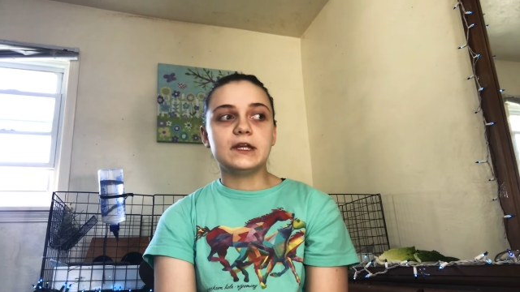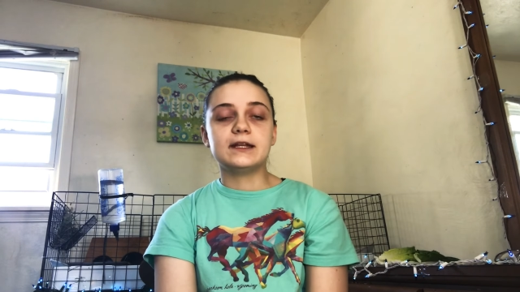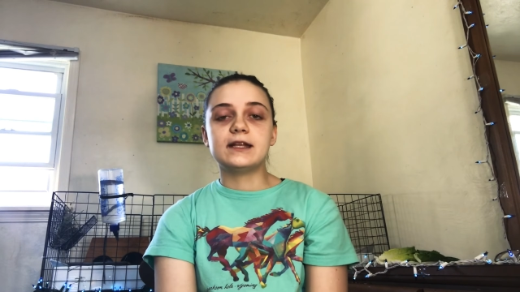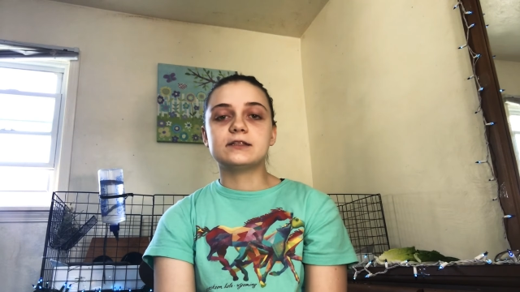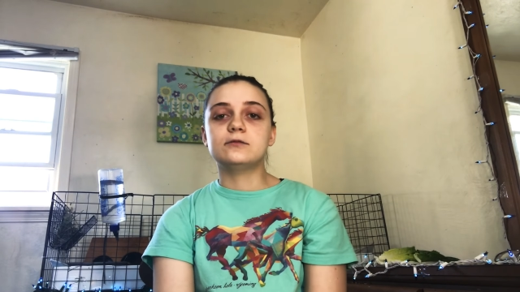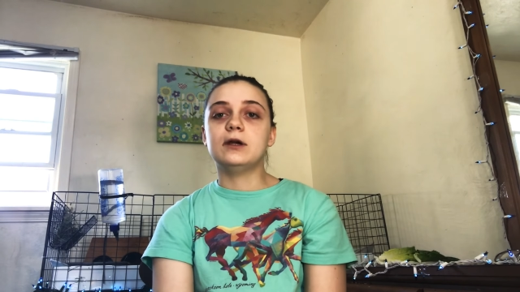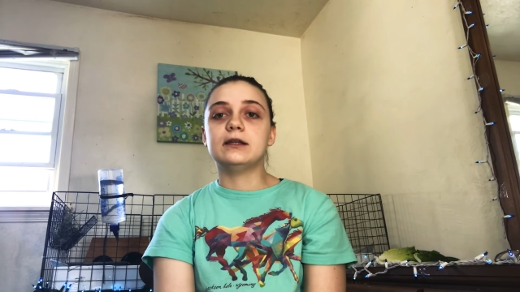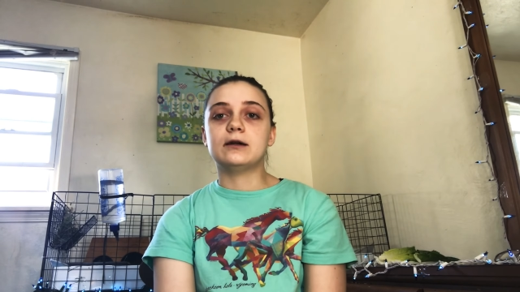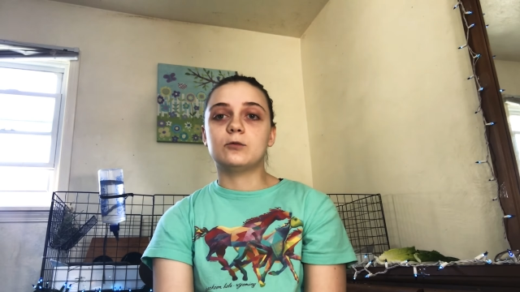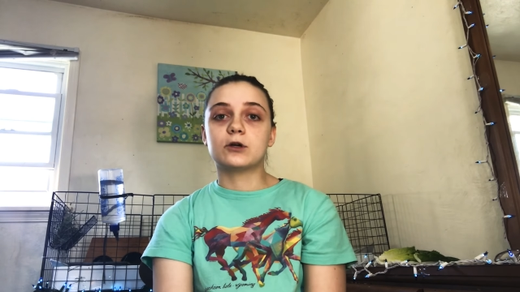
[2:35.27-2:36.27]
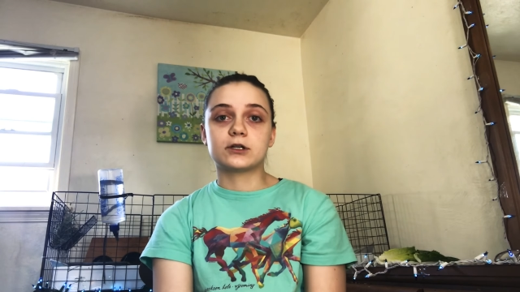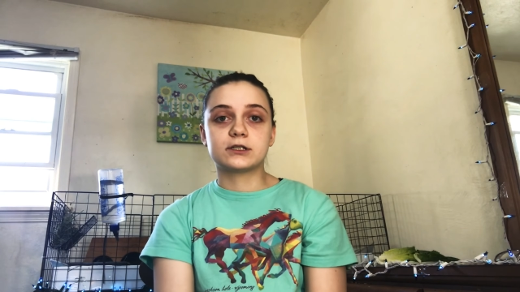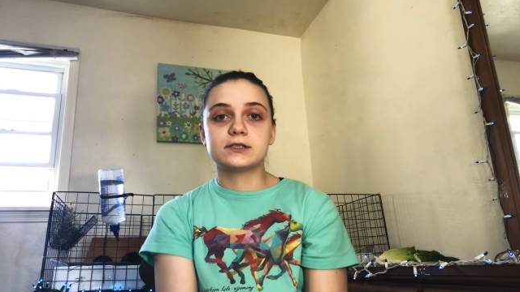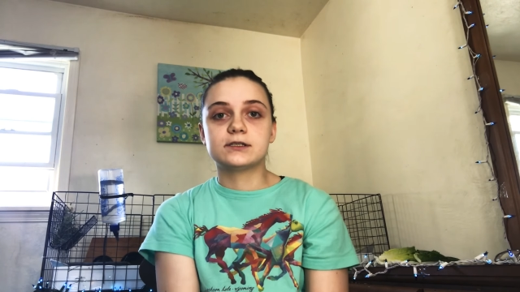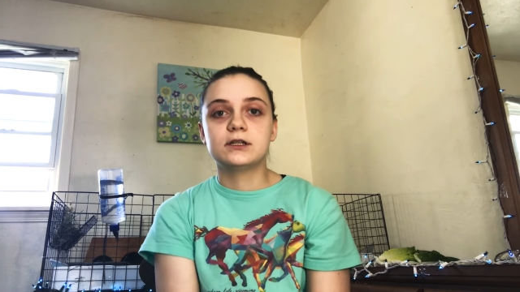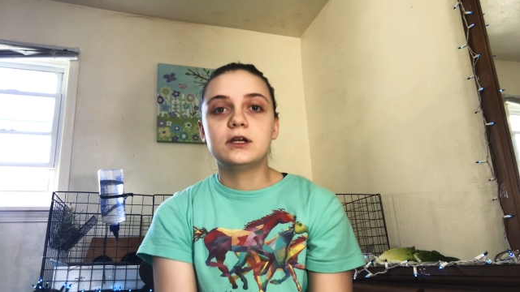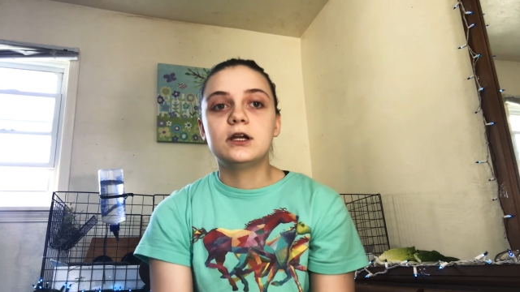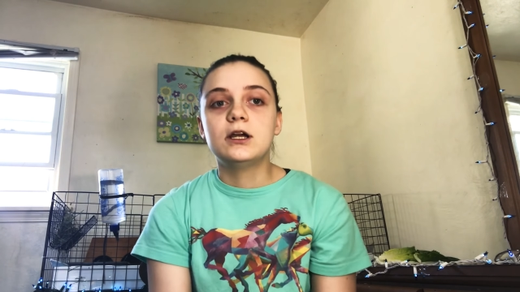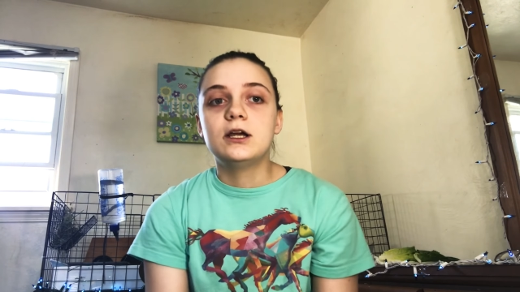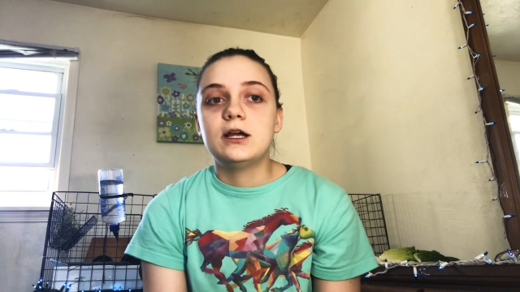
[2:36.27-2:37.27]
And that's the way that works
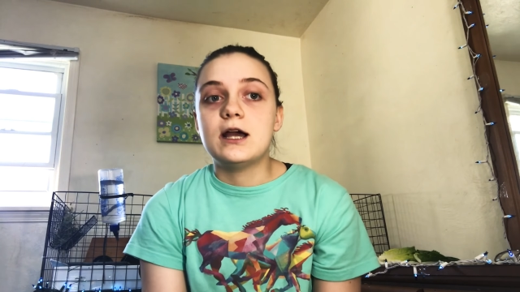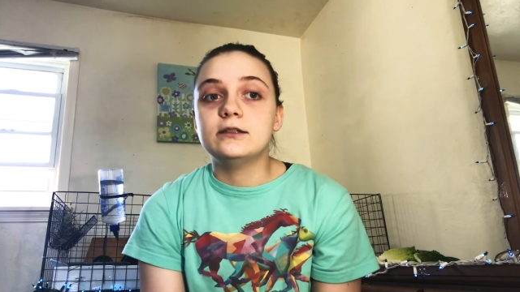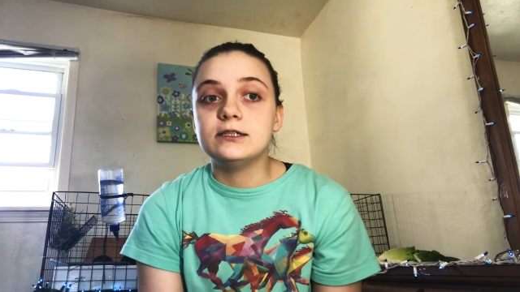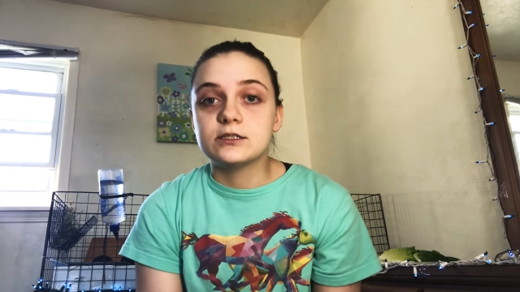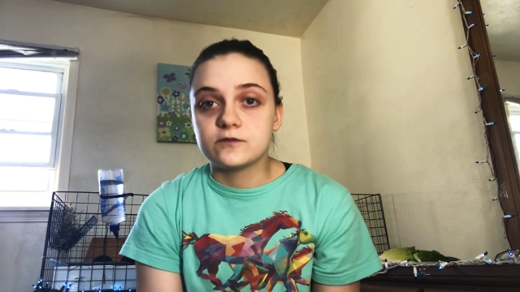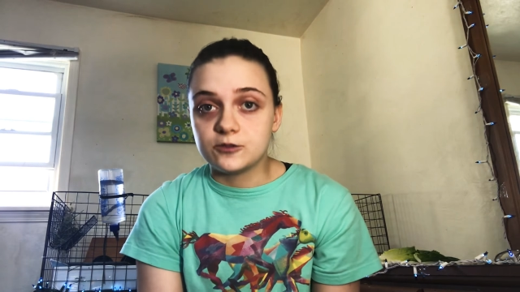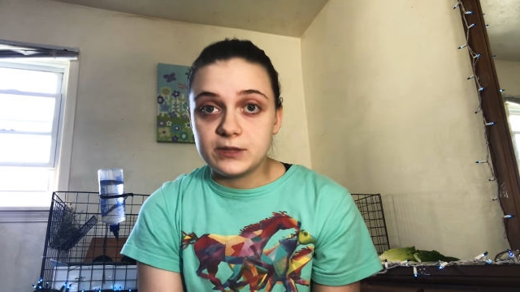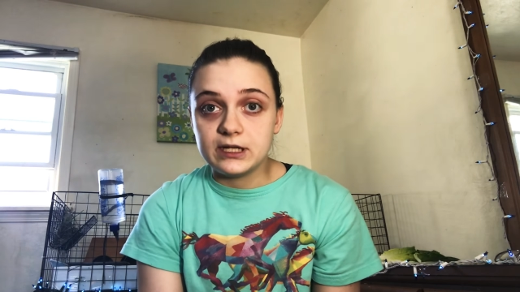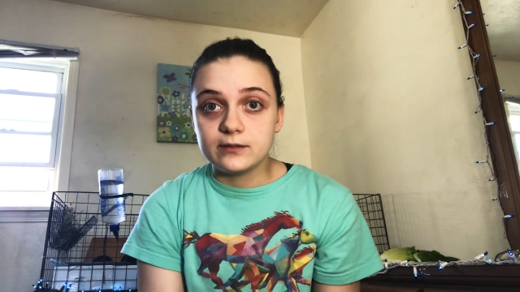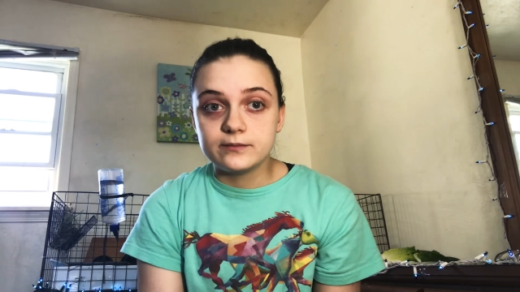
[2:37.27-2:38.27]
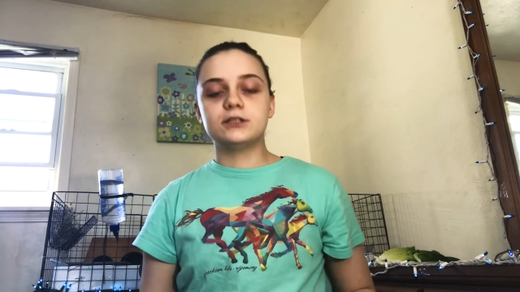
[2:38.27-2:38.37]
at least for me.